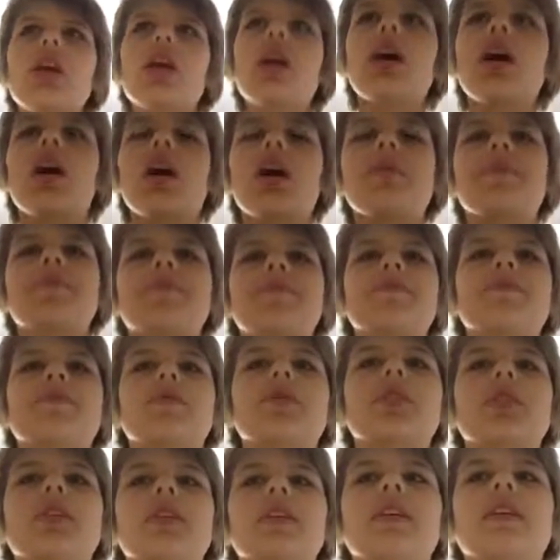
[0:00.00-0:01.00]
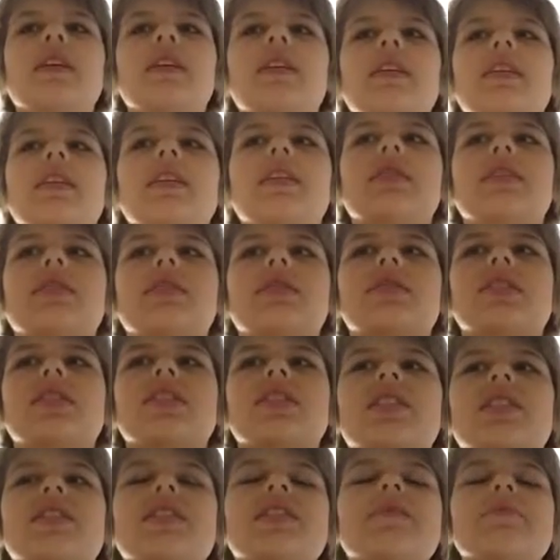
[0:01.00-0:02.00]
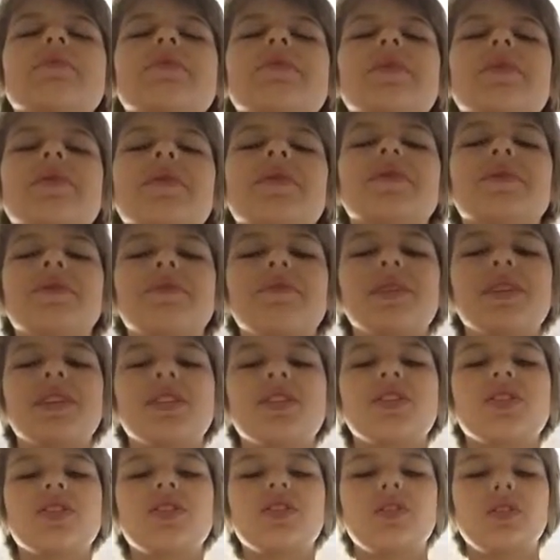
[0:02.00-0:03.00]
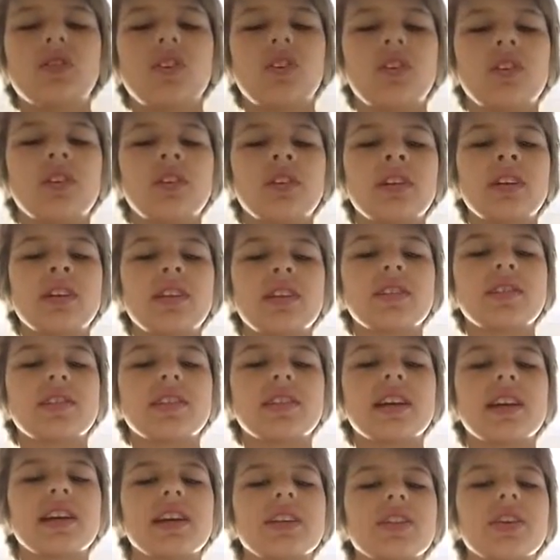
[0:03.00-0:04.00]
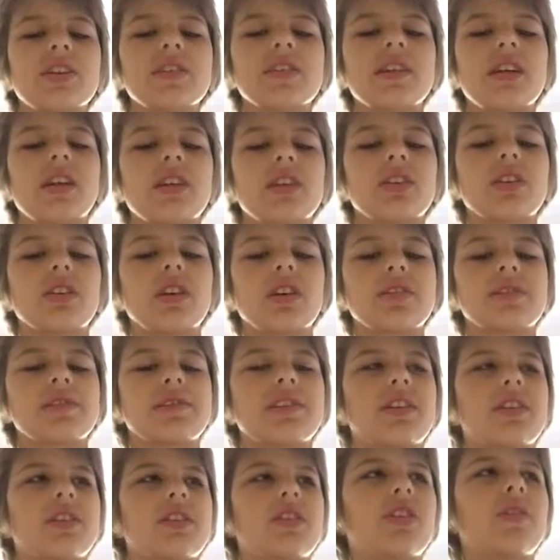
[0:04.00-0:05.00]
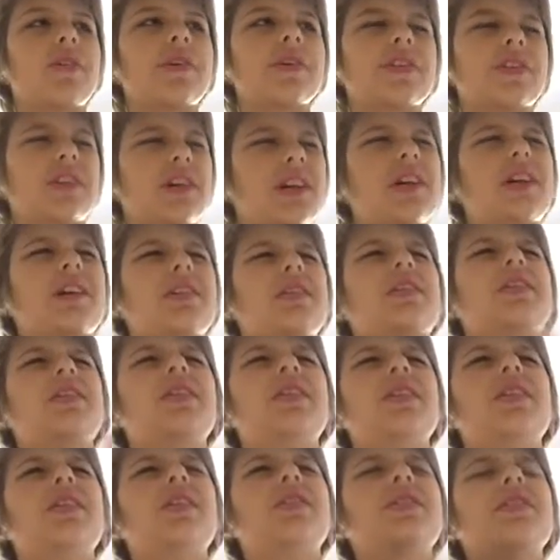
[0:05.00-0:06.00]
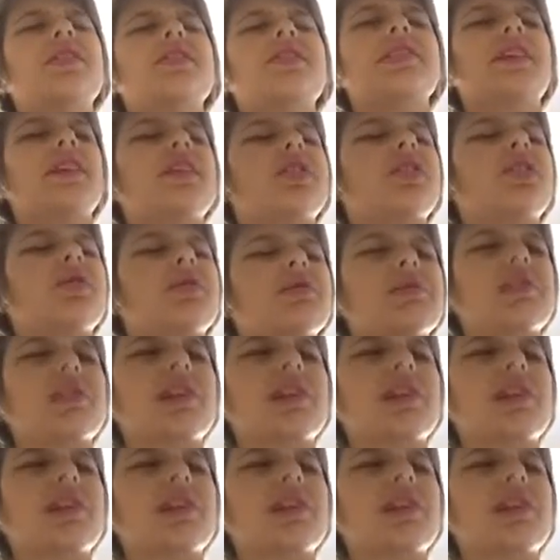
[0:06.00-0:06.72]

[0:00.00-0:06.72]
I think the movie went a bit too long at a stage. I started going, okay, near the end I was